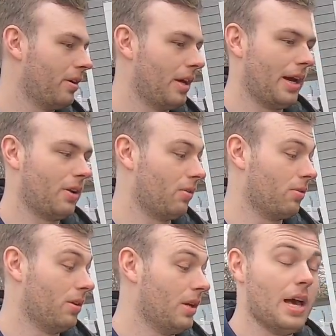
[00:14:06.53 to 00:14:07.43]
I don't
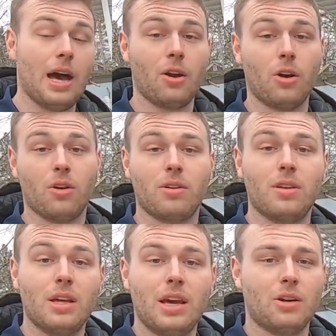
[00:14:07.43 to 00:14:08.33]
know.
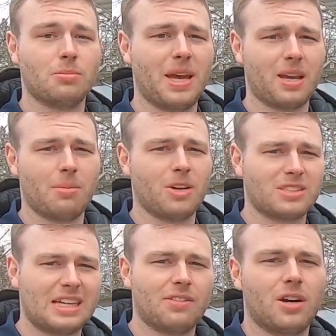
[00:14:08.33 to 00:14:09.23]
It was making about
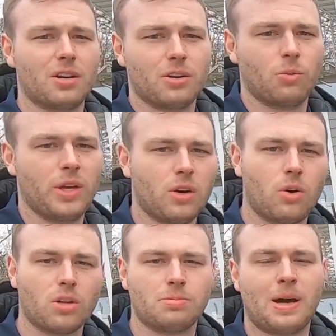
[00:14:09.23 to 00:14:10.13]
700 wheel
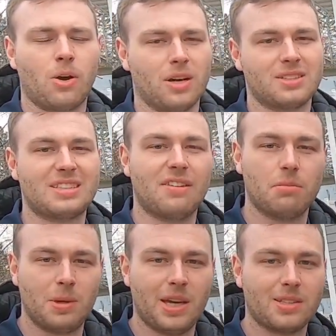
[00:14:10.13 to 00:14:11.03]
horsepower on 7
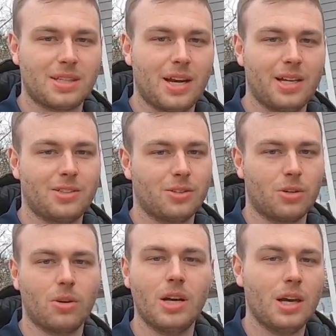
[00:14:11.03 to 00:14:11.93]
psi, so
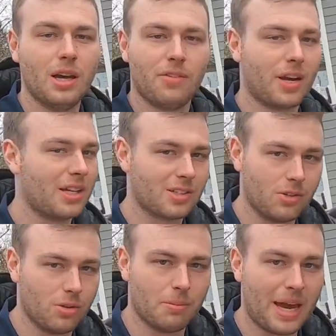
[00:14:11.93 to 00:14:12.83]
if you guys can do
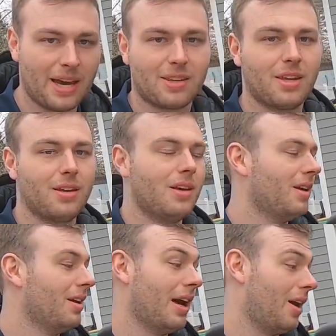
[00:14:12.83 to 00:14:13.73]
the math,
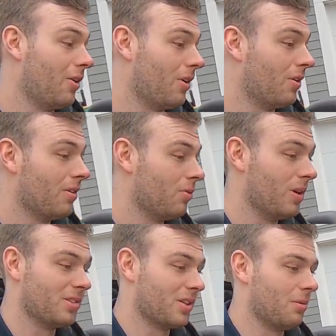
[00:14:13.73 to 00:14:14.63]
I don't know what
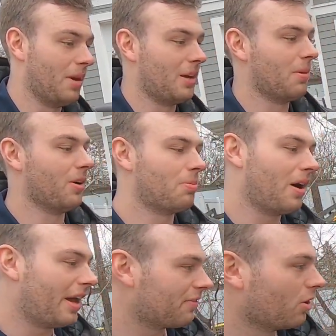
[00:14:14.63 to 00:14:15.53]
it's going to make, but I'll probably
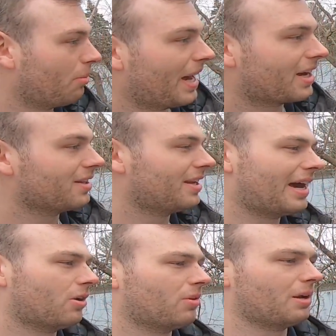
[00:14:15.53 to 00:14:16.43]
have to go back on the
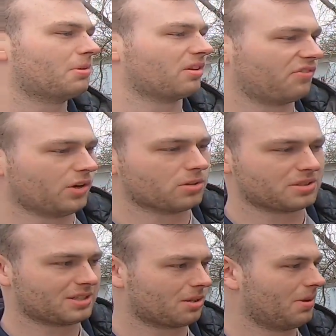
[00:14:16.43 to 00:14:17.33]
dyno when I put the fuel
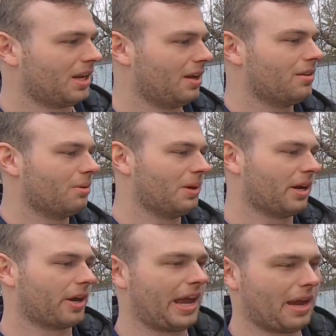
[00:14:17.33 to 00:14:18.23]
system in it, the bigger
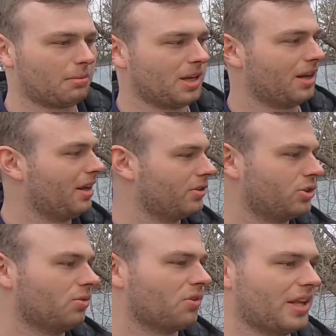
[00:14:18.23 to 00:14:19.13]
cam in it, and
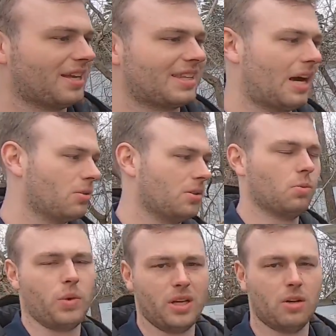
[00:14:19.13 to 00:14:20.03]
shoot for that 1,000
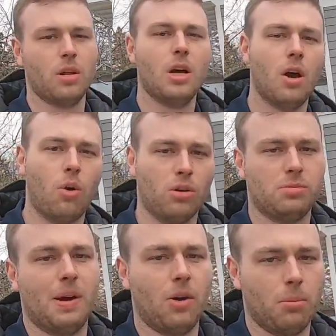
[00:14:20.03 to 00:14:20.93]
wheel
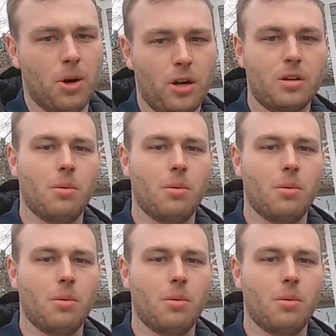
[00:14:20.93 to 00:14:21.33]
horsepower mark,